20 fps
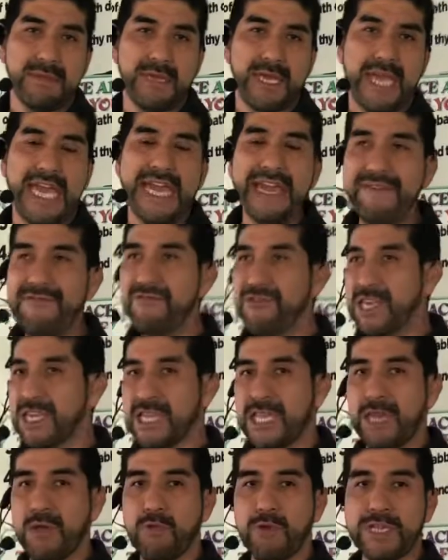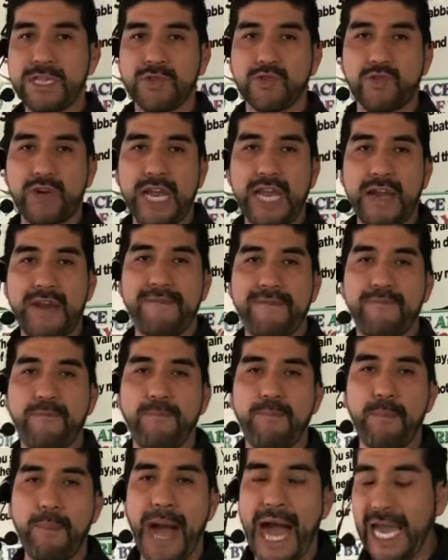Everything was created
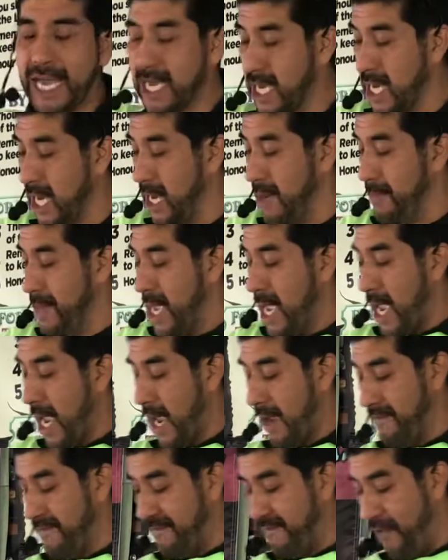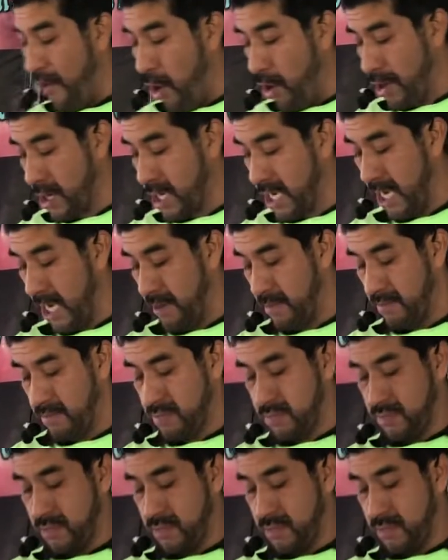by Him and for Him.